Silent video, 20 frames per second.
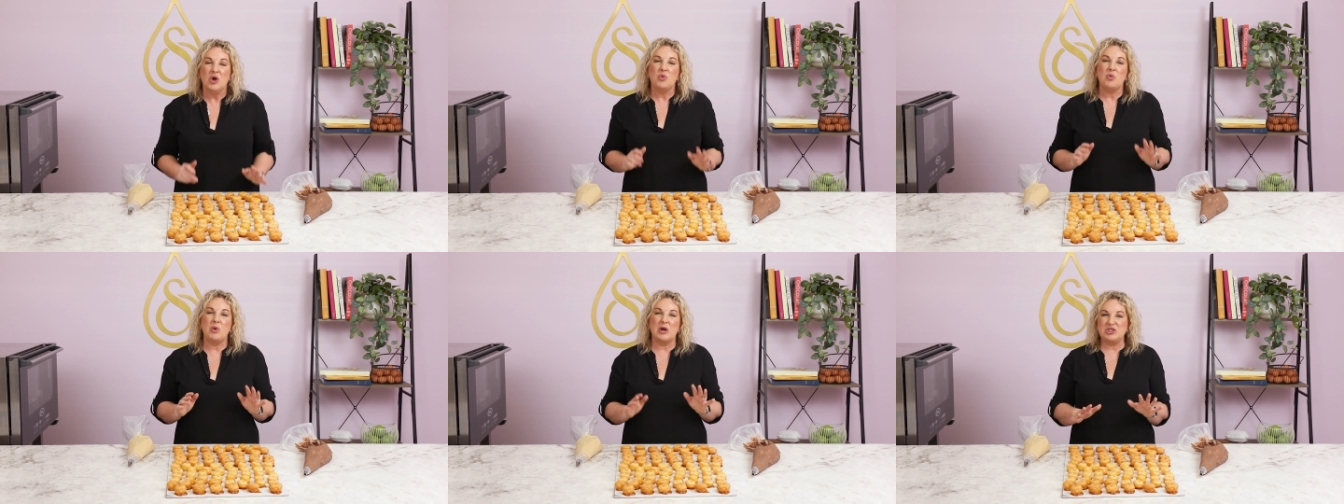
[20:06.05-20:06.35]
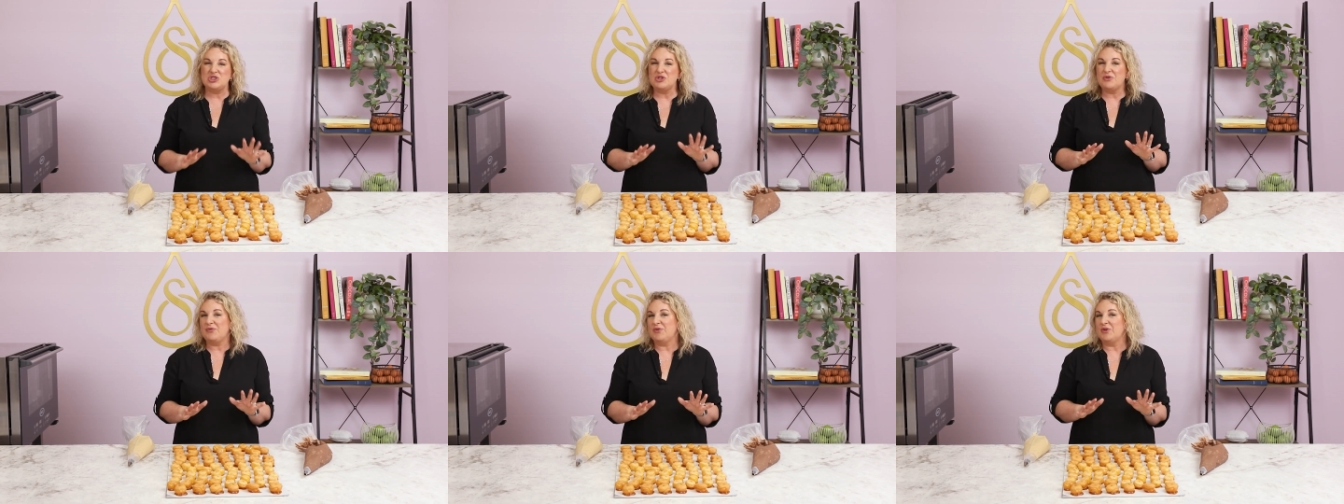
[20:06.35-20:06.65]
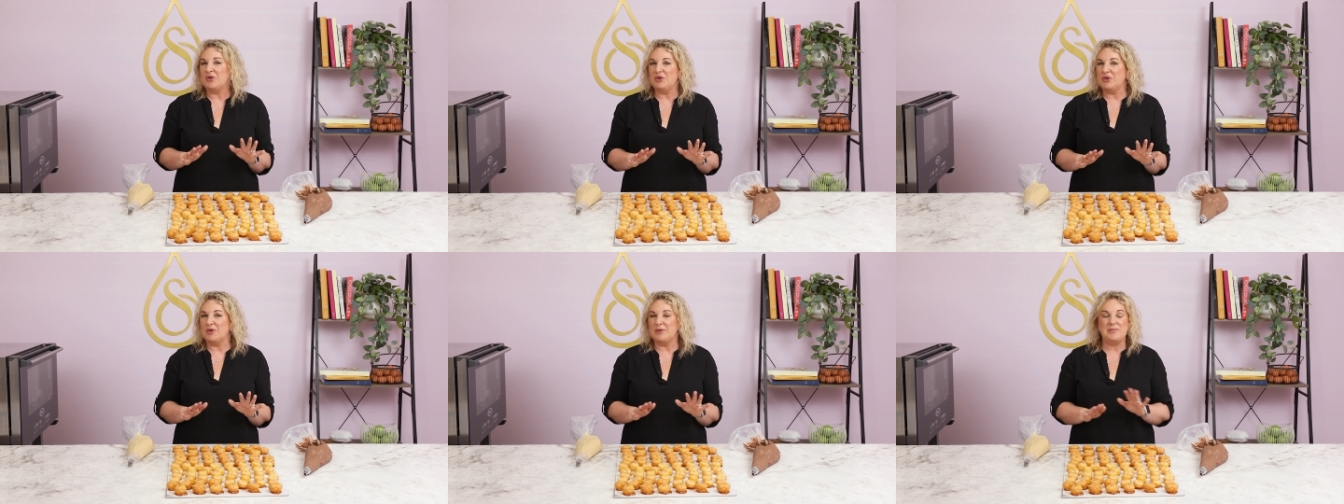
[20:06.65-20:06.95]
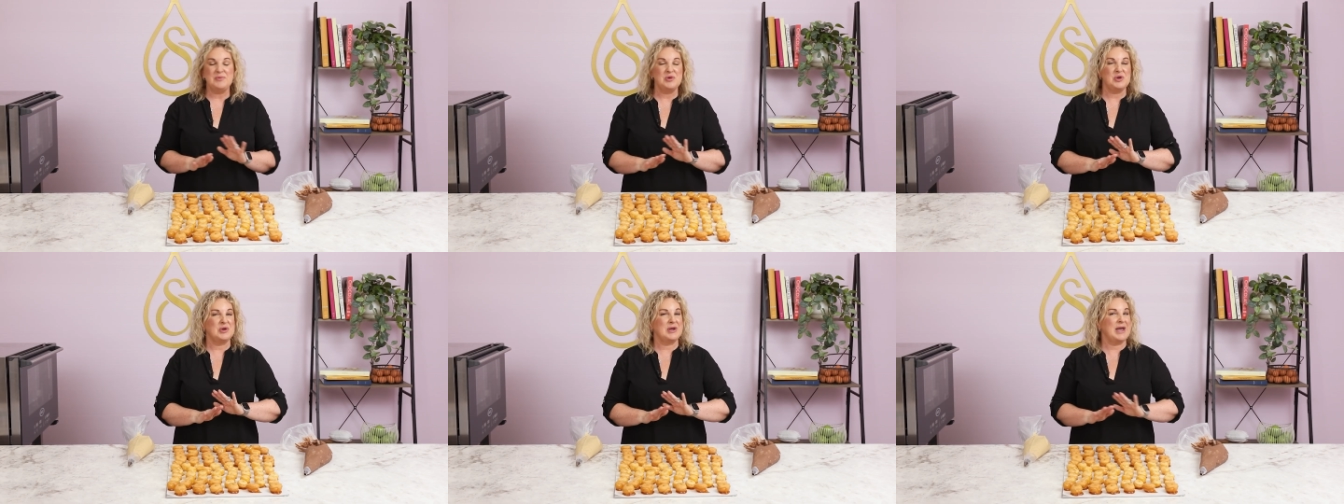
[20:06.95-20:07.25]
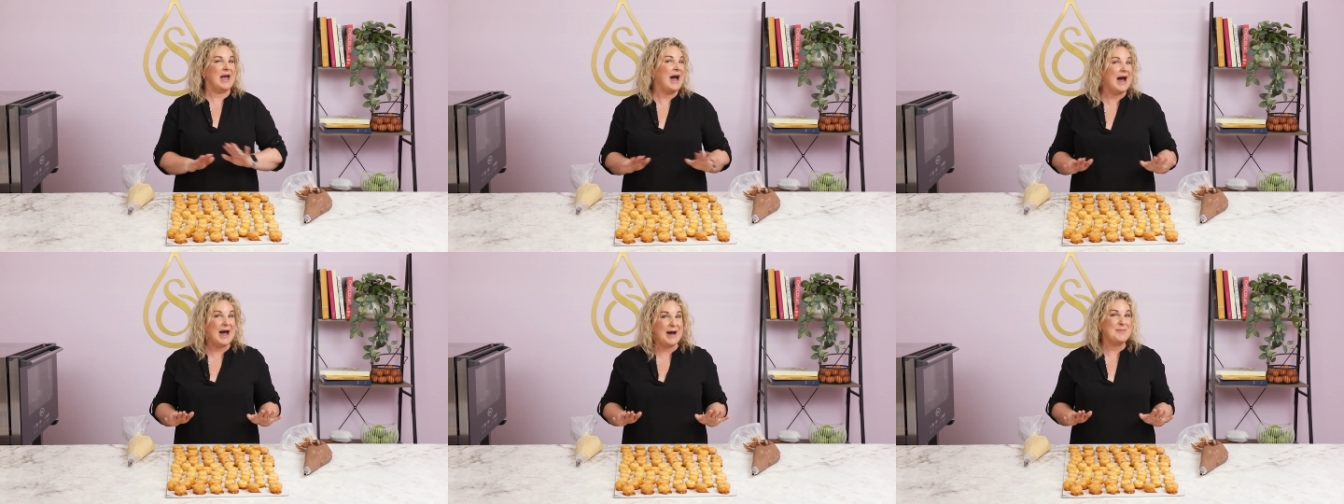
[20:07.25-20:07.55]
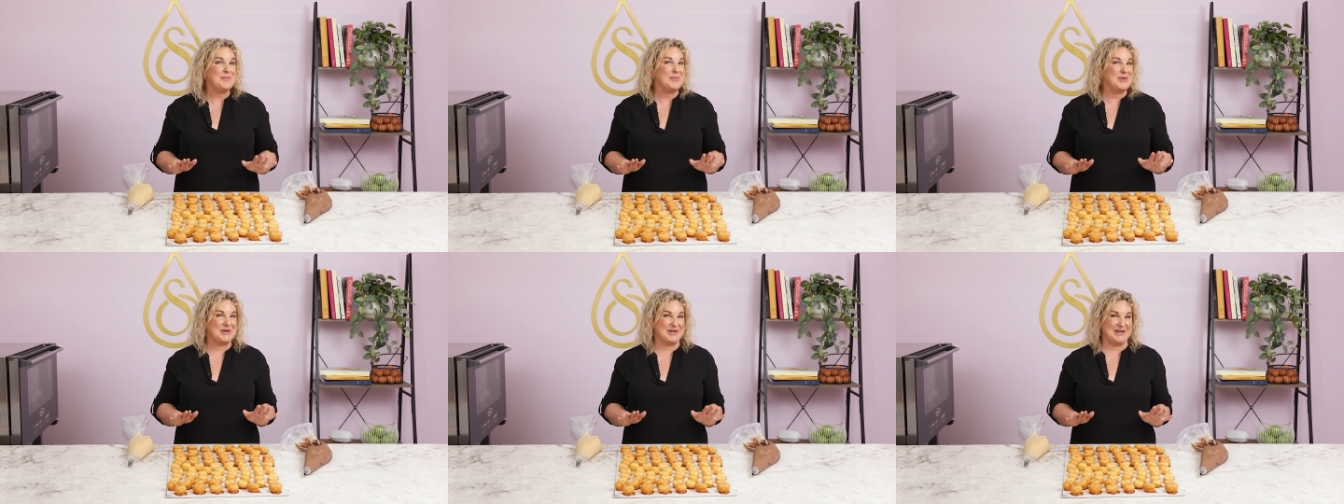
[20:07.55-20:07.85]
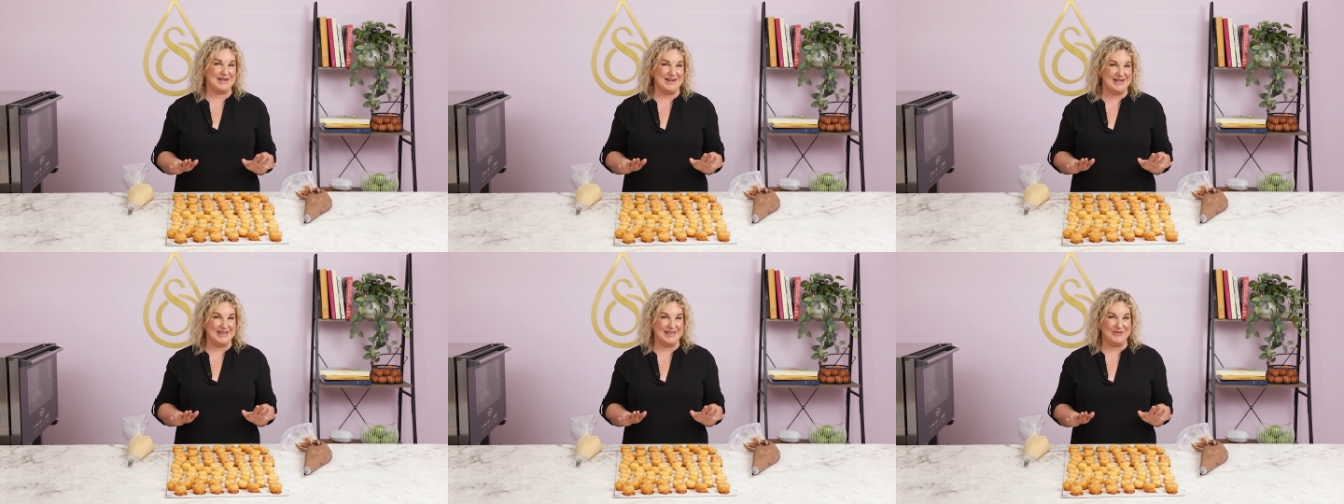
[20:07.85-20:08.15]
Once you fill them, you can't put
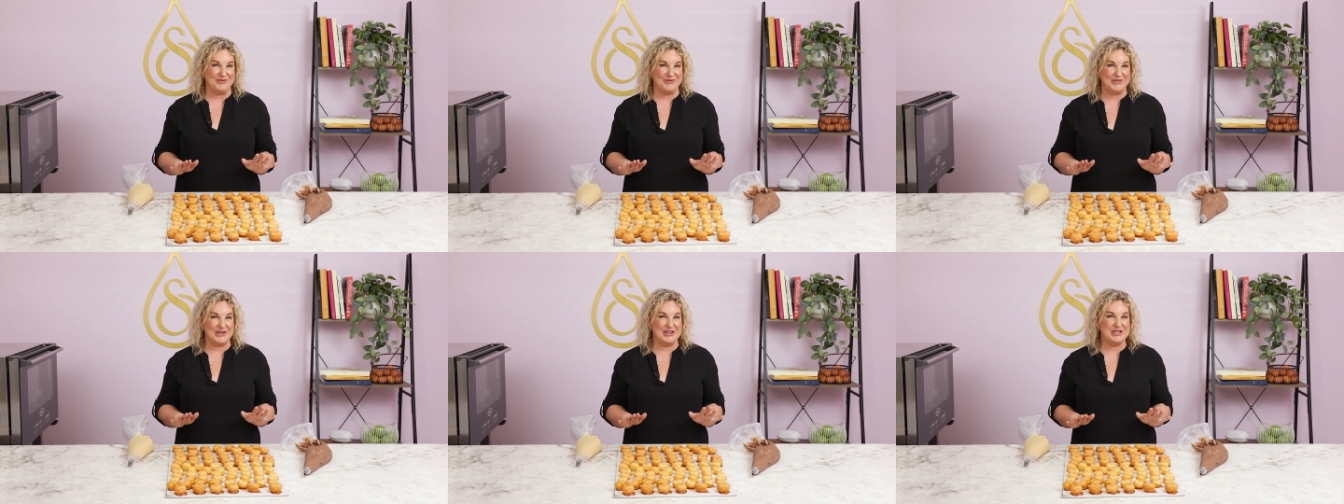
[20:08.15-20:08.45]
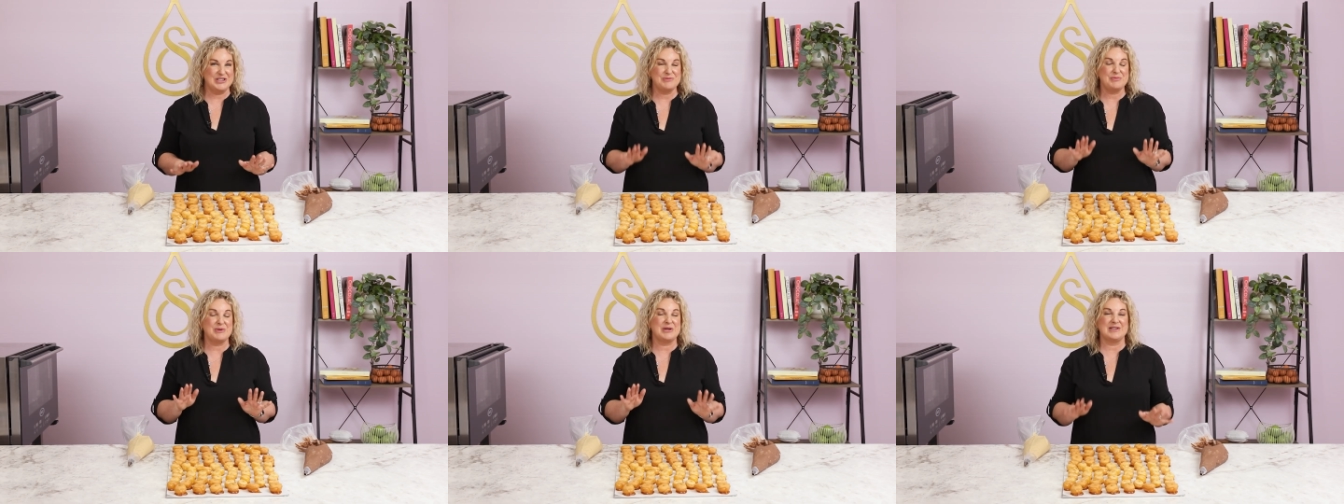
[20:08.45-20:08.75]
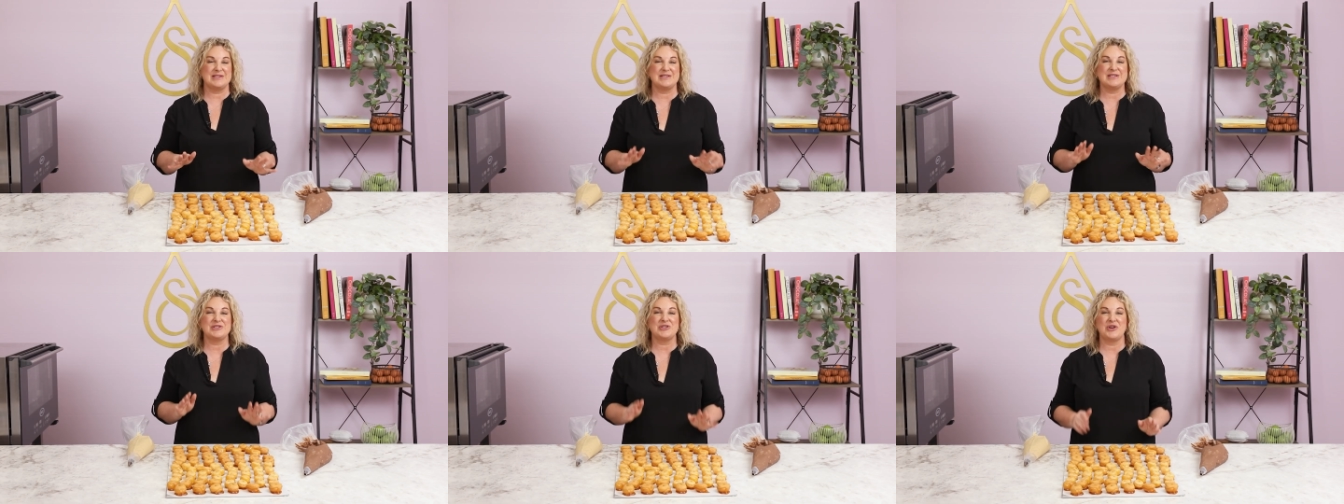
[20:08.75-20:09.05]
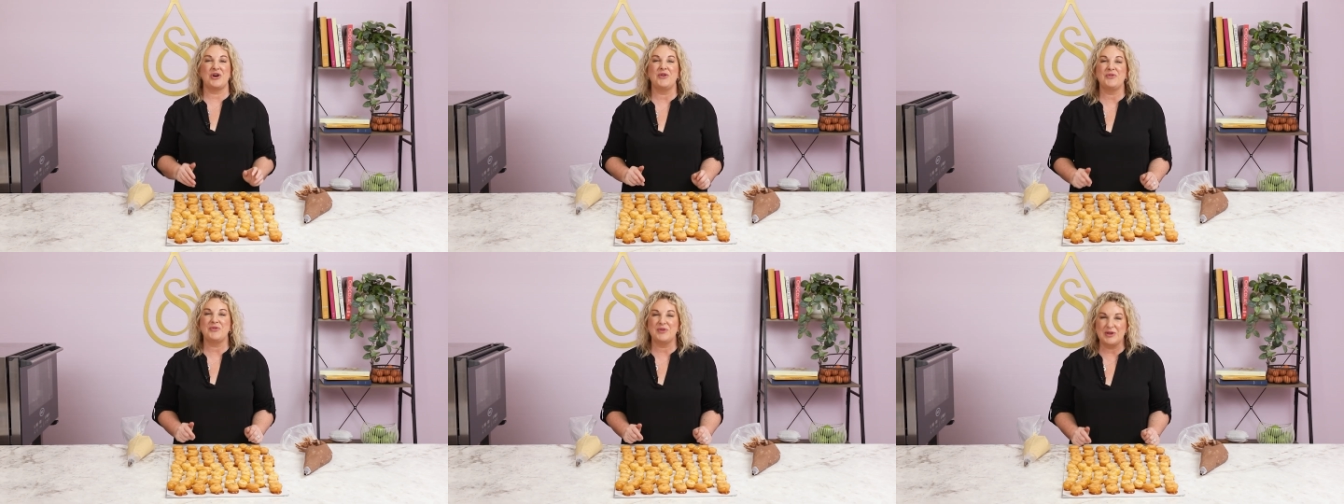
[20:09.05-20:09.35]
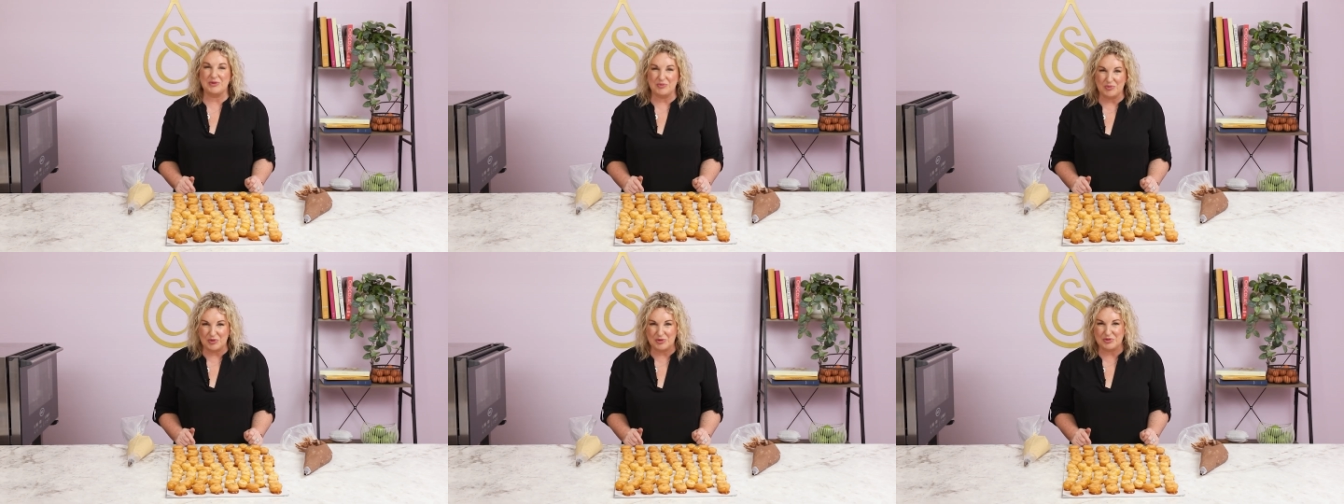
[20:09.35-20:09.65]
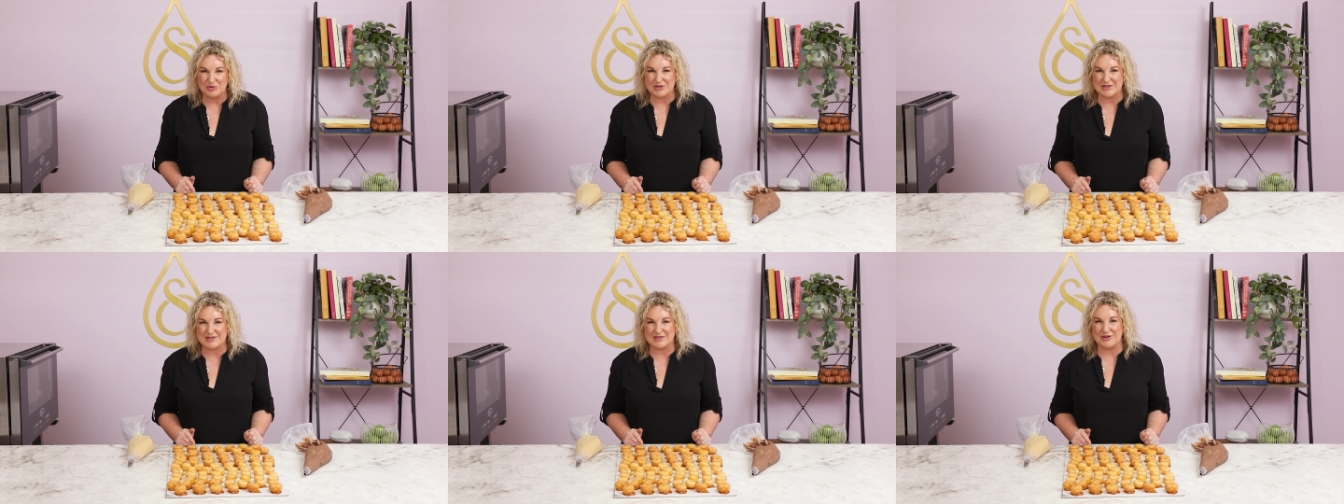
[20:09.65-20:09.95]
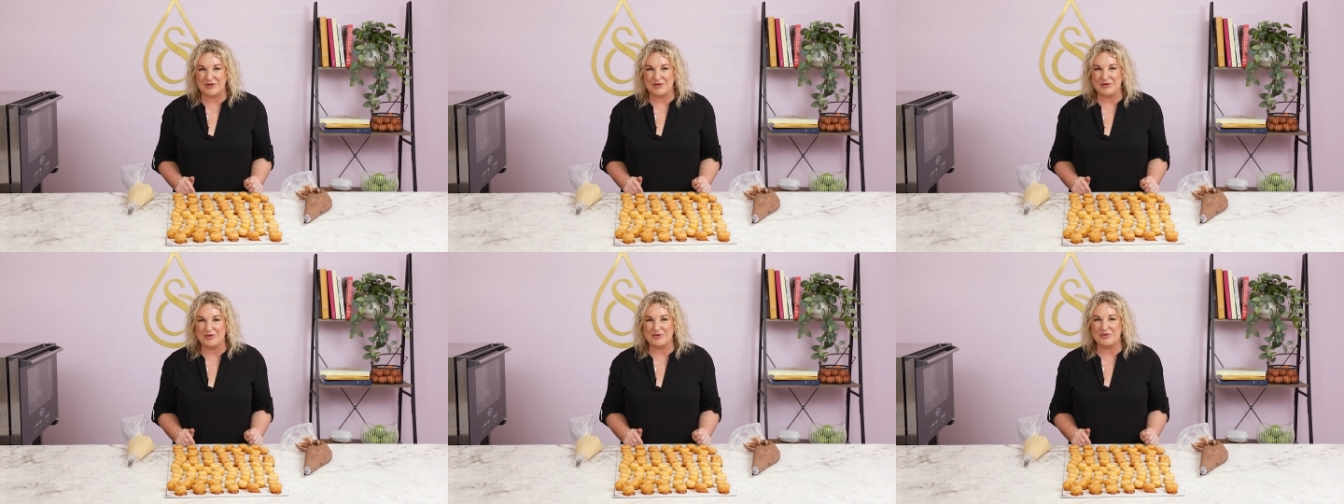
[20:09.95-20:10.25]
it in the fridge because the toffee will
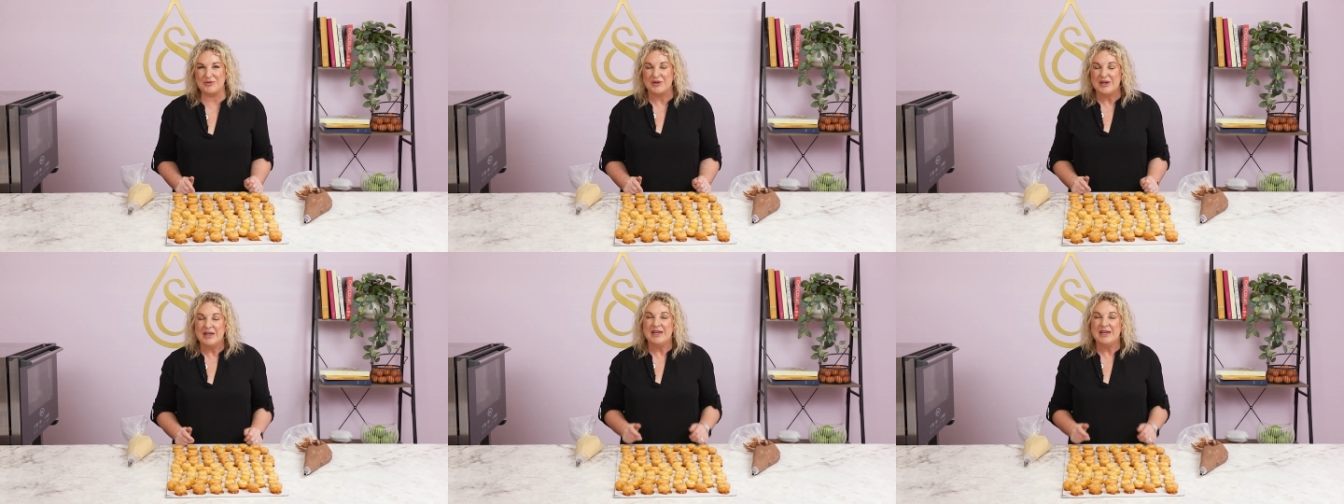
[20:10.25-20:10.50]
dissolve.